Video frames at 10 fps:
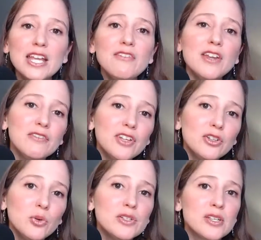even if
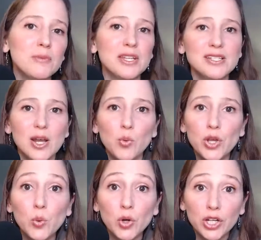they're doing some things that
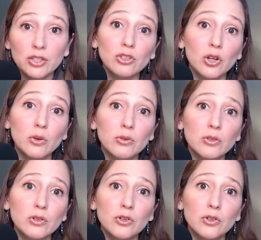we wouldn't do.